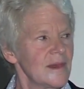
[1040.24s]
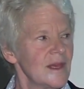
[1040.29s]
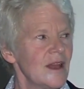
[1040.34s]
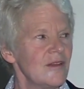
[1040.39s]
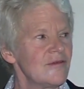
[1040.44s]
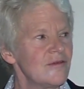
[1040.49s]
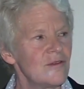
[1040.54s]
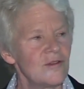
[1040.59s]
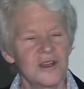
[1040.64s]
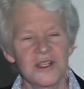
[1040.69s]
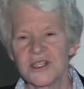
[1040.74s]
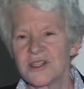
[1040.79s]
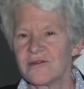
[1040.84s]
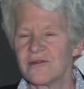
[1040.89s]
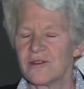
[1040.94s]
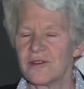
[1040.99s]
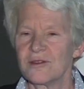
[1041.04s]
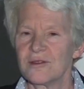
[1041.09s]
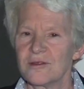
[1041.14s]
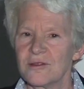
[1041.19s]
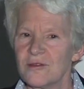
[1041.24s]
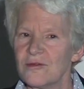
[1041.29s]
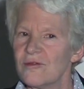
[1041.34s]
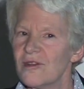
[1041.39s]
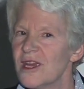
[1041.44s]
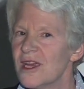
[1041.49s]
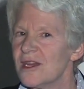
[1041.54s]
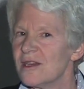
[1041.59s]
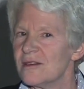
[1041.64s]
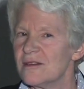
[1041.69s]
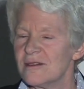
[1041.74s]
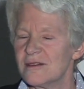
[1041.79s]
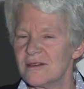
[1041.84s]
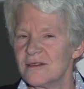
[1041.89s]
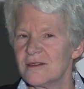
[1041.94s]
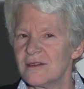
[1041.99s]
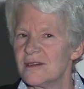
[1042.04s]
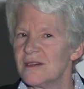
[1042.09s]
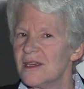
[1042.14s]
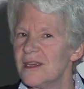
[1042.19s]
a force for great
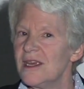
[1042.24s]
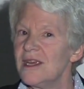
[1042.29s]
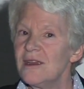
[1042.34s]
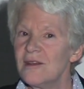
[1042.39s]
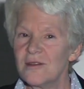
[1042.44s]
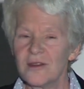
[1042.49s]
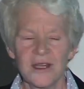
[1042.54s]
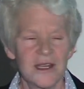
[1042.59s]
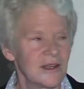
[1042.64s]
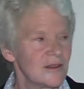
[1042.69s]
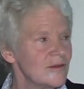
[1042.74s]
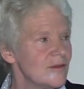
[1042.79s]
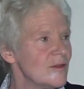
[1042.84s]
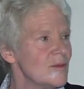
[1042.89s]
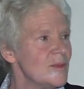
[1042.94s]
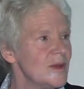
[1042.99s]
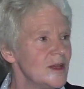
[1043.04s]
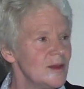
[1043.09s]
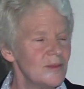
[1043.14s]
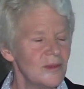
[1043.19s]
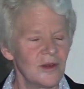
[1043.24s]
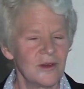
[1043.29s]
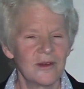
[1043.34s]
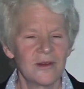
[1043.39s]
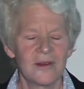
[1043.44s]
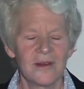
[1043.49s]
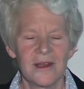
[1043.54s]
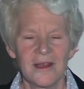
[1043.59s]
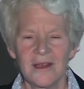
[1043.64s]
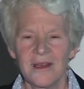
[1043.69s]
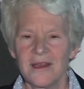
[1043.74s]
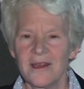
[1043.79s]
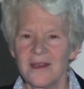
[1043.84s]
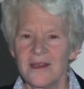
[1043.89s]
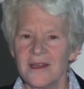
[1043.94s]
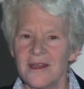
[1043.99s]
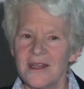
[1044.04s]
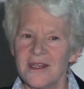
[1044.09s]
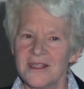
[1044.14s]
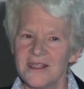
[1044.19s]
healing for people.
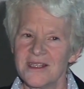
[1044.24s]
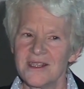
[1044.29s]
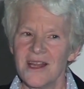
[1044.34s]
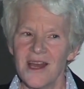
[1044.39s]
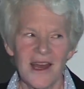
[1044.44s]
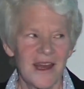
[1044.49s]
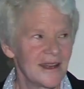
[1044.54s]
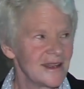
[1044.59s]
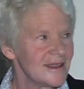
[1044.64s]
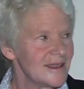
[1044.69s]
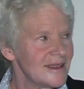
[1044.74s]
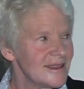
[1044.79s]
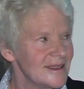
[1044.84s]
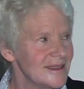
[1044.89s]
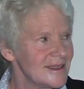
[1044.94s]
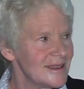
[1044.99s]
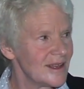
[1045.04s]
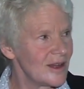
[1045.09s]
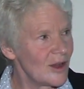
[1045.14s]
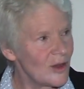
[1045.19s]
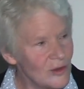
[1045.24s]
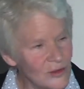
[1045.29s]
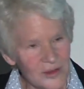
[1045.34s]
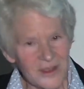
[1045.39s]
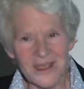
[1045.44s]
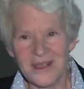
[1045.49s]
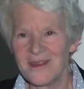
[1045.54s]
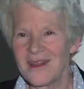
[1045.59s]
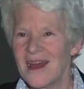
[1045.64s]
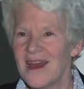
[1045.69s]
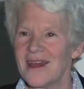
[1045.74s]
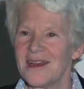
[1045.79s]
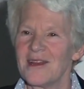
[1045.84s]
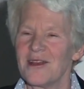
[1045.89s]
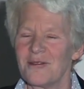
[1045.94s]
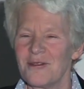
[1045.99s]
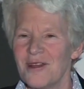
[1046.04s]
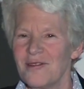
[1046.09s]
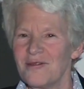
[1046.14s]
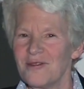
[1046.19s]
It's not only that,
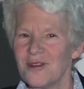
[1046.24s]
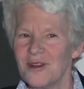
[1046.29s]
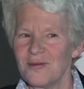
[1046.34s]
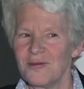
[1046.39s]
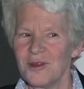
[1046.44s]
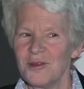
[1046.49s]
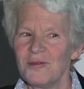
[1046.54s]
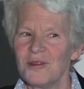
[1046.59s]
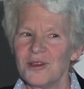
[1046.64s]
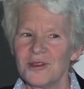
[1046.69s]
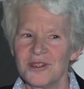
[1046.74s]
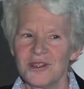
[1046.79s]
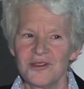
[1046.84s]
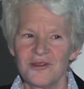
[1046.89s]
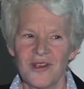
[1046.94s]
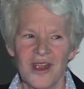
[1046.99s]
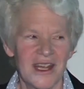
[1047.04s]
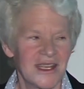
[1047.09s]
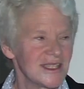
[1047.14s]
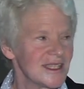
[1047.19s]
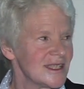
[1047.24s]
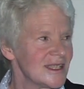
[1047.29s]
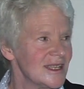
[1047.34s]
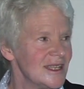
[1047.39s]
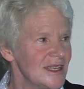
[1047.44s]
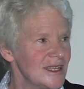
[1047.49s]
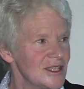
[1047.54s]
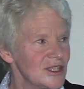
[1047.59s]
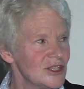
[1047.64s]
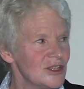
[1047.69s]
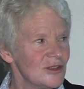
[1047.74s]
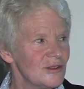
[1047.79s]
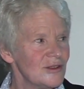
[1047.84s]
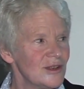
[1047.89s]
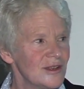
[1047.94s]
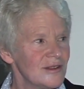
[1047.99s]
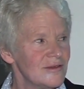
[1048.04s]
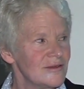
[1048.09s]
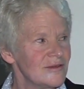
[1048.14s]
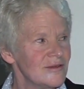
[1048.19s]
however, and we will address the issue
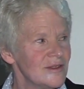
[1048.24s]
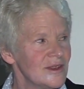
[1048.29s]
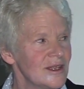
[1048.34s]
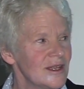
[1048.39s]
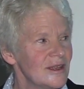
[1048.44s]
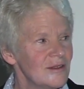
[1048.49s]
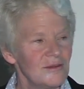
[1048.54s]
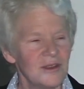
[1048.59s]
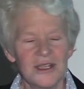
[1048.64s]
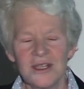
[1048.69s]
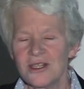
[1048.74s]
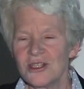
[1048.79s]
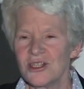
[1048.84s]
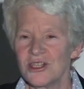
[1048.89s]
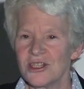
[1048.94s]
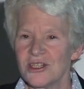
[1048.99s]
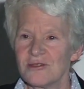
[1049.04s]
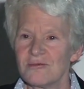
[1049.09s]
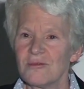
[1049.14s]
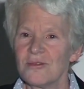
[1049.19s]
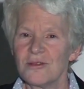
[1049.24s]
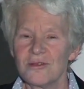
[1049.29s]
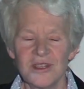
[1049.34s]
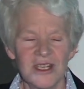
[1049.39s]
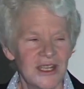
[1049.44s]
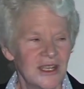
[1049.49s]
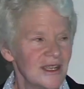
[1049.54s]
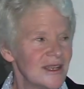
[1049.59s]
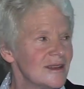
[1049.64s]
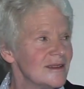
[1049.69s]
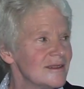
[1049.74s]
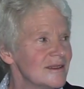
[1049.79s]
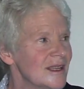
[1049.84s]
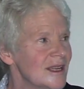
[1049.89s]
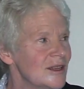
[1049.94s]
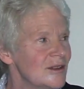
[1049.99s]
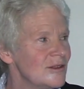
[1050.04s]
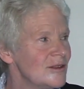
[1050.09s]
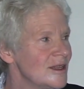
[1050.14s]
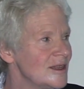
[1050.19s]
of religious wounding
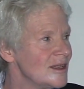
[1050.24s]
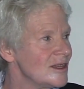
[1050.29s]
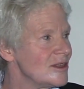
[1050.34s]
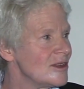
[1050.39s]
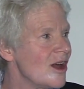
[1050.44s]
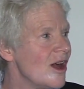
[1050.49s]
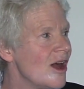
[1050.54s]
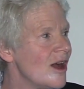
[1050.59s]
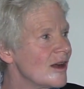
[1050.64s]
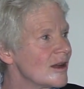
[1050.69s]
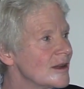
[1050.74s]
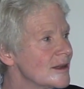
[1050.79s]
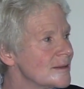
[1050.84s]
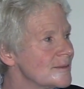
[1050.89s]
later in the talk.